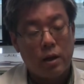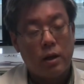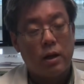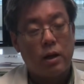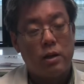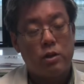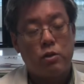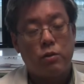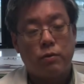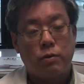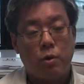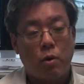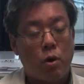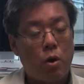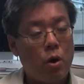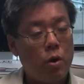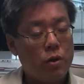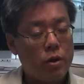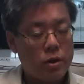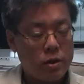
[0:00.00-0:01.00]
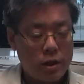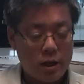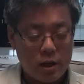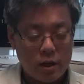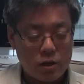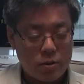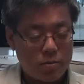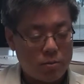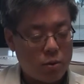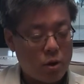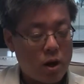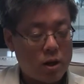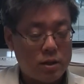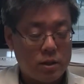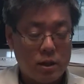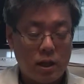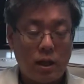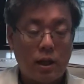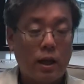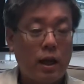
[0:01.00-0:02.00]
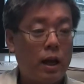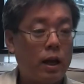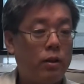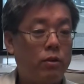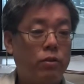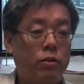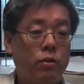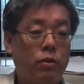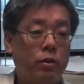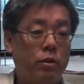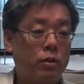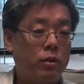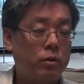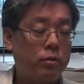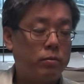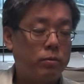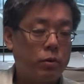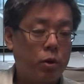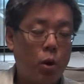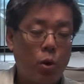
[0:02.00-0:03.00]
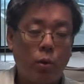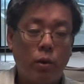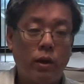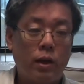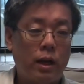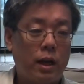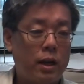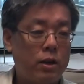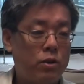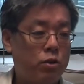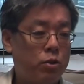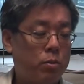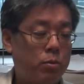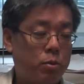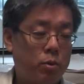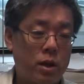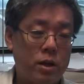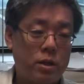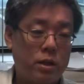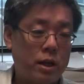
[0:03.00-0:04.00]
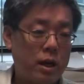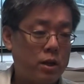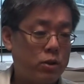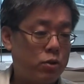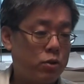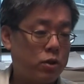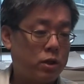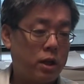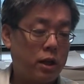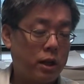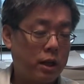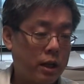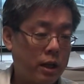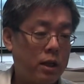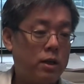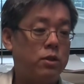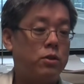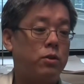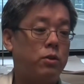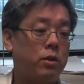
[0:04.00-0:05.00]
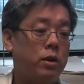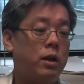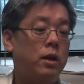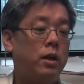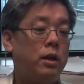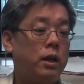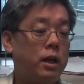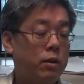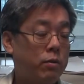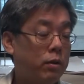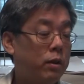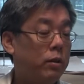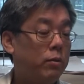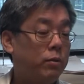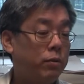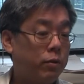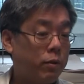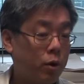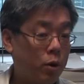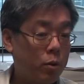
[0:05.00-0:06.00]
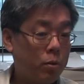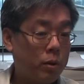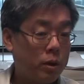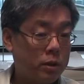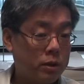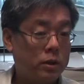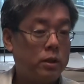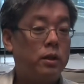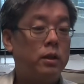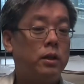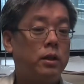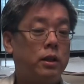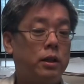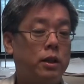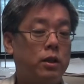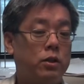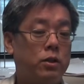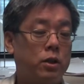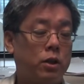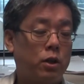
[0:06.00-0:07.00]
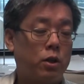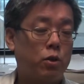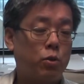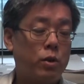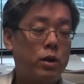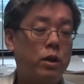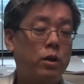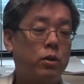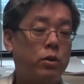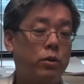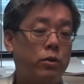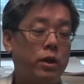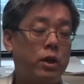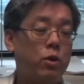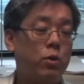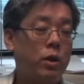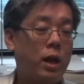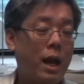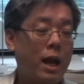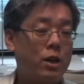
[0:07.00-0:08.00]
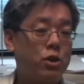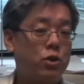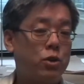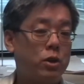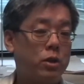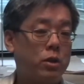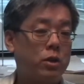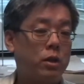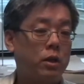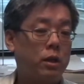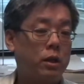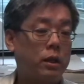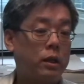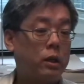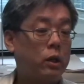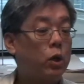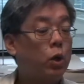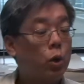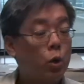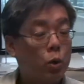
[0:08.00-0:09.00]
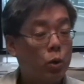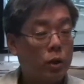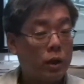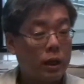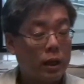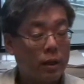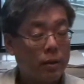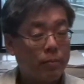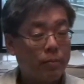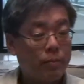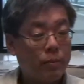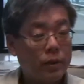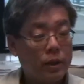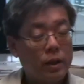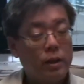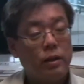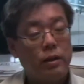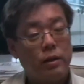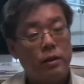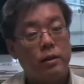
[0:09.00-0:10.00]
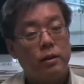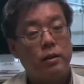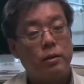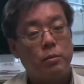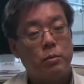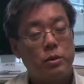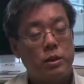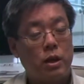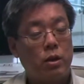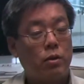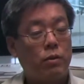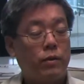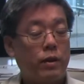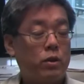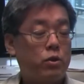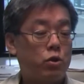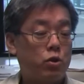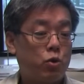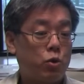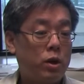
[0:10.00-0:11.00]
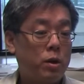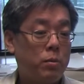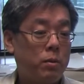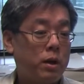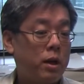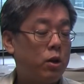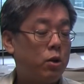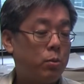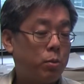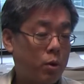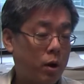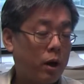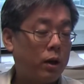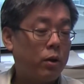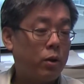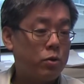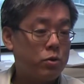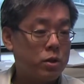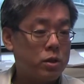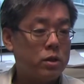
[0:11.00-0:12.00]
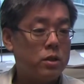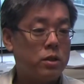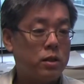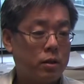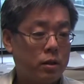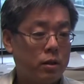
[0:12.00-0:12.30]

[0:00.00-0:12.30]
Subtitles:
And so for all the things, prostate cancer, colon cancer, breast cancer, skin cancer, even lymphomas, it's critical that you catch it early, because that'll affect your treatment and your prognosis.